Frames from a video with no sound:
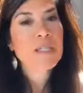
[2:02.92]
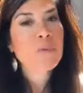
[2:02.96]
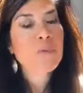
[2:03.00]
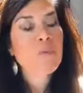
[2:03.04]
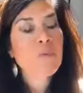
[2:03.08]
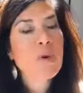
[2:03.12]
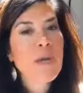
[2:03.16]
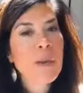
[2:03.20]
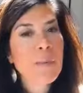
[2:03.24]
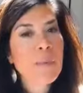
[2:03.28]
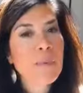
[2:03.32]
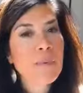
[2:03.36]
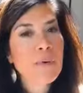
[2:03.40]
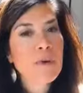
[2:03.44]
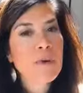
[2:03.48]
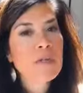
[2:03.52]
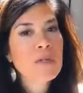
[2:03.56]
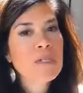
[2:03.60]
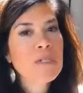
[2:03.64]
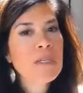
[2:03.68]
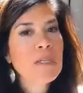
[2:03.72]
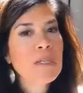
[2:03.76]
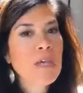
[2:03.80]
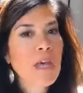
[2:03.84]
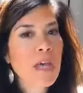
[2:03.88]
when a
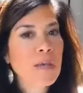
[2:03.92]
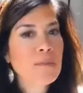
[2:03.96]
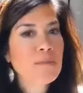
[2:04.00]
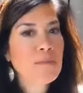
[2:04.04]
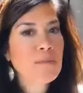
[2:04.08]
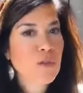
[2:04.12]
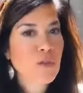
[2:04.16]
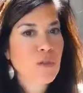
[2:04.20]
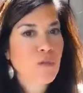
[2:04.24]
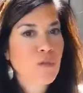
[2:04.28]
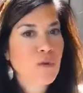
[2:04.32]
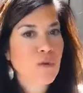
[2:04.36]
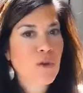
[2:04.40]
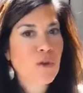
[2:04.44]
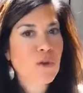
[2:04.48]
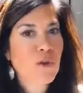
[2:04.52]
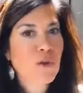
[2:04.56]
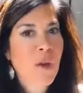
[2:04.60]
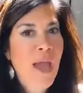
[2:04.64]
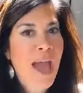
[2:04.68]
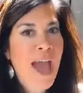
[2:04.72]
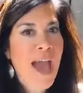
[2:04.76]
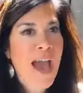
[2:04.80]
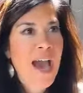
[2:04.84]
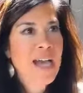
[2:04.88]
person comes through
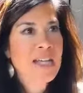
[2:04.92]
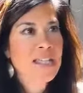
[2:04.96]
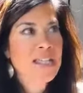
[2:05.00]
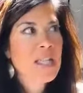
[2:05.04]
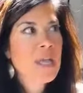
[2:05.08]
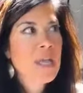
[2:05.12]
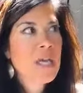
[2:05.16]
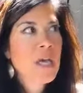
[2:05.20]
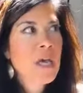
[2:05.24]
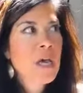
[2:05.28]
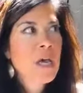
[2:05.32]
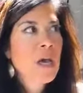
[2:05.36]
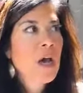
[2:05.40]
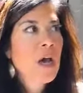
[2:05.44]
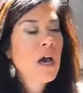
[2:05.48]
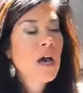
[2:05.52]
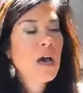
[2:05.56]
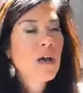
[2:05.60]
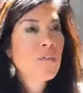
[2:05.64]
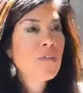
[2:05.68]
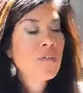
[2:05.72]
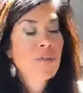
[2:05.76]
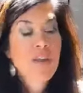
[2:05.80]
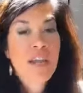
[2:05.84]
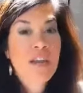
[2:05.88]
as
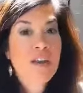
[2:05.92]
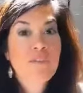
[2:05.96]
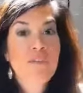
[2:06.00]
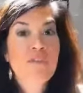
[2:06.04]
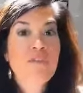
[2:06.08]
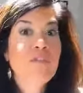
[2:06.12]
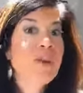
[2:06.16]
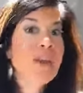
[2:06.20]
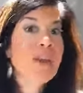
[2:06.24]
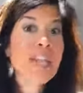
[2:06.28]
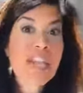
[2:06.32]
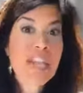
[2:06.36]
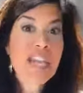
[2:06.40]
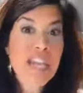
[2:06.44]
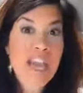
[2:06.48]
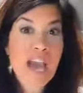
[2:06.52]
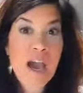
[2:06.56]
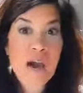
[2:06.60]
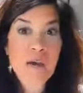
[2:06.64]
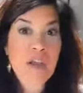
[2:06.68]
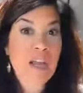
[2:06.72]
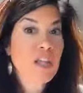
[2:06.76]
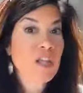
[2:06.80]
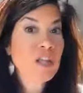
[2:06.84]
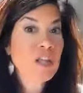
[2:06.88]
kind of freaking
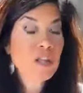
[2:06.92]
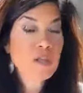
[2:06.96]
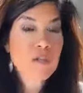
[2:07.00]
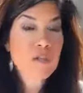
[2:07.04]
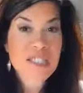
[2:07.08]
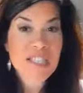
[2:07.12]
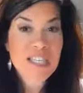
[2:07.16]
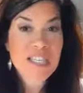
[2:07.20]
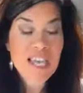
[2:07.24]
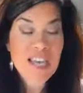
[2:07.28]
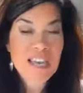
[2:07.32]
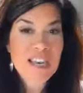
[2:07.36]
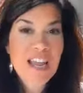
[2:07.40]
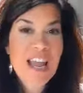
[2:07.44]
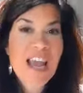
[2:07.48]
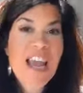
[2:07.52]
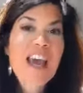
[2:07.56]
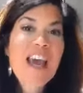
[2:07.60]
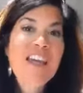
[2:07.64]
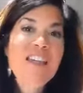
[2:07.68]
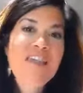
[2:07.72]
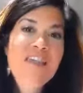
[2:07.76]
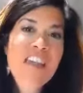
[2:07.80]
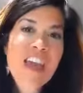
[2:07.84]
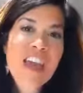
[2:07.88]
out and losing it,
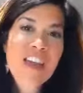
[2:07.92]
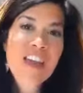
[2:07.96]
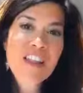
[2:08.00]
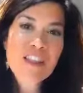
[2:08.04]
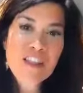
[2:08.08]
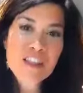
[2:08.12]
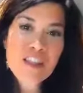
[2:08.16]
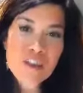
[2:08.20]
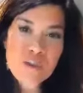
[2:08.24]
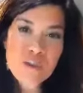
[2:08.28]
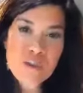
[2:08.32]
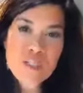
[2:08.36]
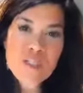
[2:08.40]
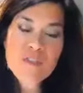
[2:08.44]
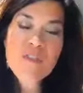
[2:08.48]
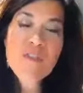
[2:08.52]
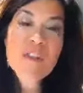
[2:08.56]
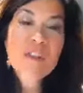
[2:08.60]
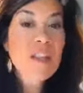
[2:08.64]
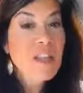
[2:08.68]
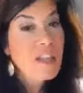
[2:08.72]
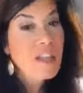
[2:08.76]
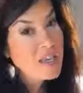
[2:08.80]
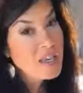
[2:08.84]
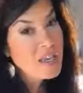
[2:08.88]
they lose
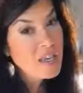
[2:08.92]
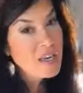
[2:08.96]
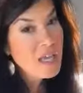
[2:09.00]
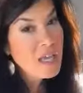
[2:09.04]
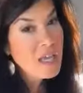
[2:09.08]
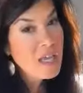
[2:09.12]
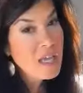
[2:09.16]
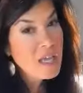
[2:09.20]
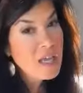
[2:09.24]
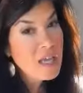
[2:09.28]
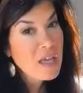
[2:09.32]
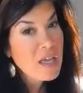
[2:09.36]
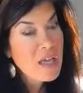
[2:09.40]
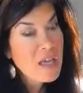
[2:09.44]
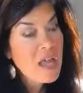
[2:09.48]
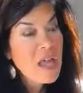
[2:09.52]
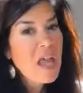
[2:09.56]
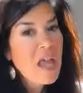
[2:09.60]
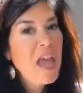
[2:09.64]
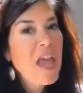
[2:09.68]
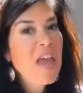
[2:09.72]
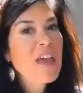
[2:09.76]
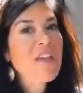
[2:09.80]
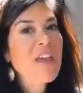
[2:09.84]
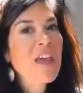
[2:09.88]
validity
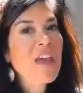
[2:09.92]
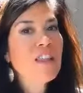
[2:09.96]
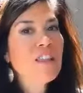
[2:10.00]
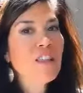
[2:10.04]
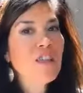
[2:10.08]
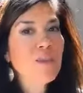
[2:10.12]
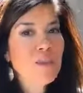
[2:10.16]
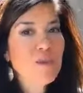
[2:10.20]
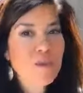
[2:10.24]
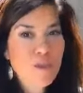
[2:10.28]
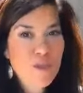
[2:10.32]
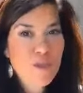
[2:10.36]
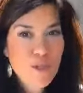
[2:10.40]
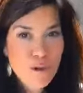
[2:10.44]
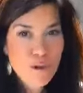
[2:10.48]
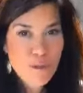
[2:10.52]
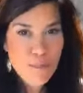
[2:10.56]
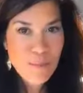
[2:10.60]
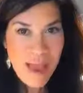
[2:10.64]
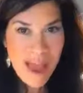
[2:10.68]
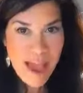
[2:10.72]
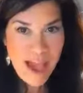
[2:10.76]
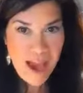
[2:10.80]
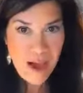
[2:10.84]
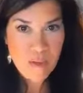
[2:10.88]
and they lose their
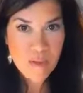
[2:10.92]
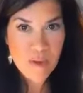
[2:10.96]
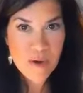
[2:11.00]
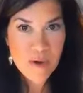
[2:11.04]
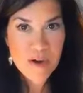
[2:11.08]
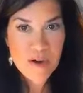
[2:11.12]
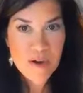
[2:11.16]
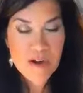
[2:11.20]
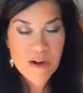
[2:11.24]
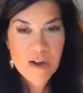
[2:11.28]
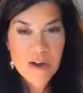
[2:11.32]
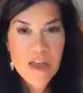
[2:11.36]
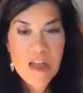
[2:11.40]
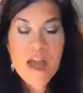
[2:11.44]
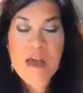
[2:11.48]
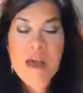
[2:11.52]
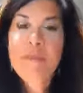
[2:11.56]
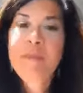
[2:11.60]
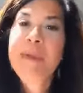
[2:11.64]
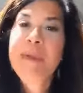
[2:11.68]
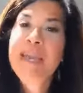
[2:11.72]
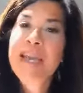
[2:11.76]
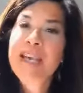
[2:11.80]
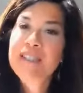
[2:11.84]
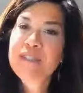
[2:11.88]
power
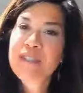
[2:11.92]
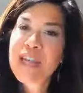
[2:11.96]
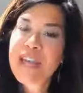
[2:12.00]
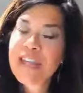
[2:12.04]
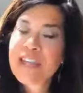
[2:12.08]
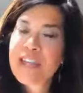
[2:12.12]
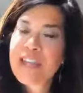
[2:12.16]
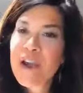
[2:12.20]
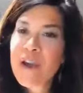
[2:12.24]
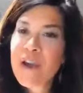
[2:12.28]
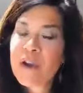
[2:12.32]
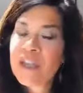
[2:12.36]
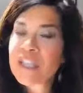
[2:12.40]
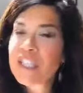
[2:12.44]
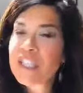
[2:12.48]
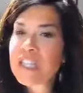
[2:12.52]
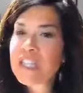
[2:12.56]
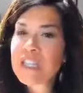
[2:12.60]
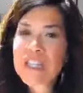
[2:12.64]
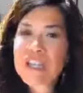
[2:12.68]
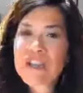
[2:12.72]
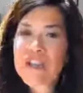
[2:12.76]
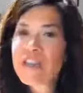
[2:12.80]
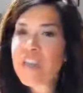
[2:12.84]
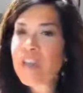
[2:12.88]
because they know it's
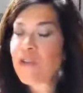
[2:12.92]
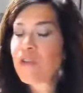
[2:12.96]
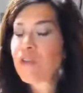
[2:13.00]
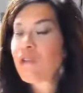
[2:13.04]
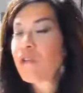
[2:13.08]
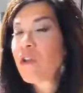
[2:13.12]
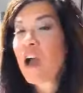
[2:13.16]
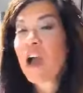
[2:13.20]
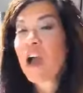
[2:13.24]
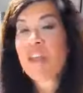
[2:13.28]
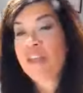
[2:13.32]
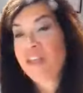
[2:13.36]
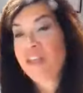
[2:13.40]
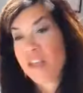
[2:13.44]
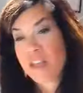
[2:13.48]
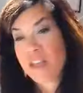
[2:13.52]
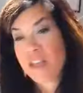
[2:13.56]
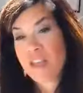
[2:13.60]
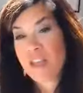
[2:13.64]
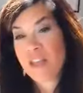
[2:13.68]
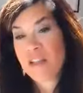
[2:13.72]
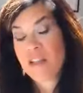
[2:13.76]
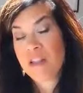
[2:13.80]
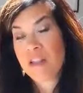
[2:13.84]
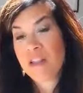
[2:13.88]
clear that they're not
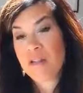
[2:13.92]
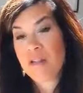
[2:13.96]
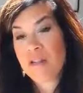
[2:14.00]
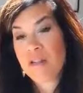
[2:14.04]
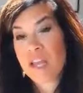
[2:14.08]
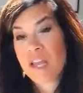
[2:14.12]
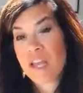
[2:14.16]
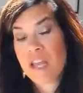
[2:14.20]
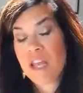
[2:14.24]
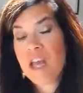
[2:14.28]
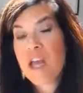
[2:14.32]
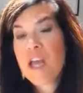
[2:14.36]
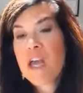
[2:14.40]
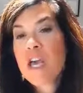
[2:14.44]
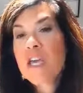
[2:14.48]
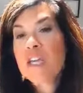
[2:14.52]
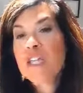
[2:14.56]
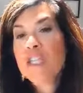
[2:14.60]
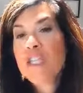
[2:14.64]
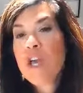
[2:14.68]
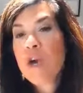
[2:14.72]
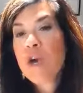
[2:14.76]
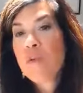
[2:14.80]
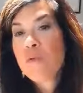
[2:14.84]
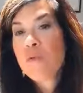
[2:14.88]
thinking clearly.
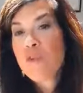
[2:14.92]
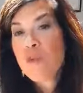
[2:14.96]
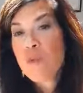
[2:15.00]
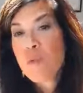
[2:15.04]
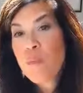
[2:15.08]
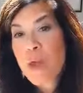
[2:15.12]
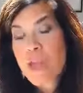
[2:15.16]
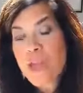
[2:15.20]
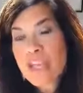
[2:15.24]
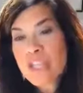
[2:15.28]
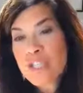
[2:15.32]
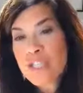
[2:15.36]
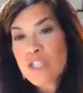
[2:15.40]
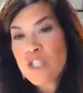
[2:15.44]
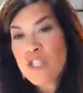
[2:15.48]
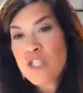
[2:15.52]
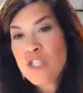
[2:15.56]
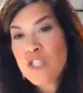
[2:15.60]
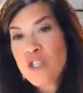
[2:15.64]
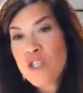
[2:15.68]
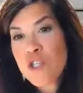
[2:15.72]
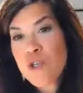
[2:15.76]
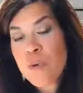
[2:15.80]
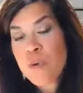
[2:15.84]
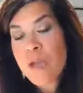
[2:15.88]
So the ways
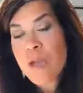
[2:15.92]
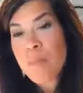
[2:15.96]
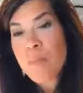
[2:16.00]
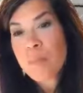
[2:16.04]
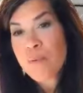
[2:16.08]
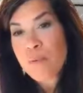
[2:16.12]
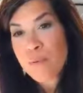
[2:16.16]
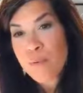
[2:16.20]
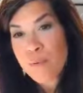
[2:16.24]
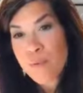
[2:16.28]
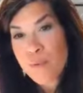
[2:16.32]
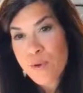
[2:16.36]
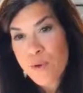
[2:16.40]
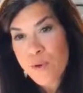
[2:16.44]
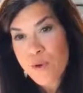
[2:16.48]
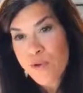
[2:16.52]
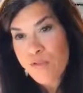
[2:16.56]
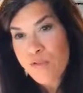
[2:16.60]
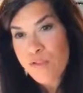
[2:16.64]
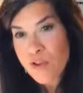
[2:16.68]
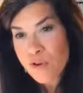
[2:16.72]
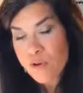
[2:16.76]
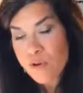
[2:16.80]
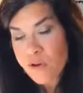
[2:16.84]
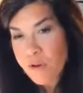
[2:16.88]
to improve
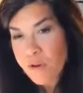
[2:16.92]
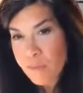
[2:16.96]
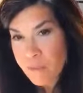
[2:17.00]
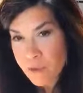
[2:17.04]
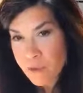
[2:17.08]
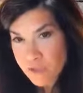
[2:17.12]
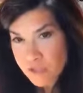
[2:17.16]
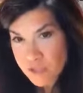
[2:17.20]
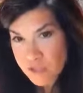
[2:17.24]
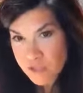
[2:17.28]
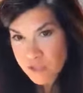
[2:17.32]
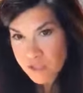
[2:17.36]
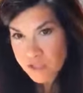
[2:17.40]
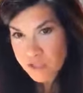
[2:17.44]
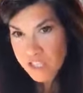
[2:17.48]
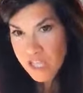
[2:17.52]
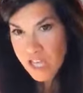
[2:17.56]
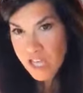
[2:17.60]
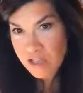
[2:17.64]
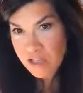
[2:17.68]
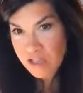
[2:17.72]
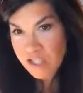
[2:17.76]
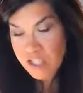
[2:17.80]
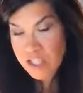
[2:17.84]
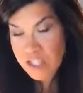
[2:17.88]
your emotional
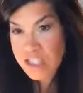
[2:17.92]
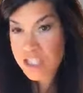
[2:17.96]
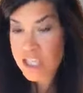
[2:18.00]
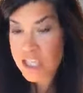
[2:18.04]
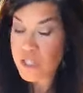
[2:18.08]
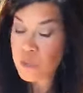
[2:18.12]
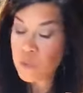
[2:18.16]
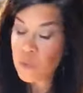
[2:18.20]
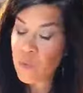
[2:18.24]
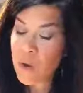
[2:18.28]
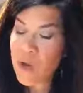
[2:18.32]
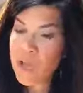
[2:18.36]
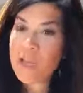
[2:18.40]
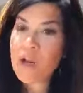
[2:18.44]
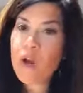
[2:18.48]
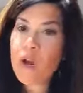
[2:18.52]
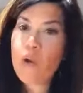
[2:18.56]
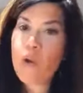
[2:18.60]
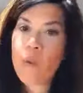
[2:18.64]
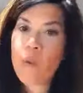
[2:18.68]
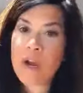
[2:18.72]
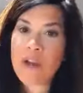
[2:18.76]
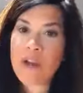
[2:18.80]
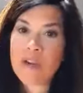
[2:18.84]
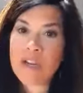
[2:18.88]
intelligence is one,
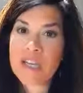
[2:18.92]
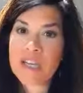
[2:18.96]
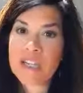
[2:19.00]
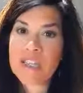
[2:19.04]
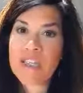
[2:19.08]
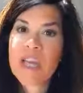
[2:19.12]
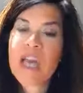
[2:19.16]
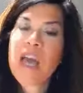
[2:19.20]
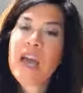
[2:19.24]
awareness.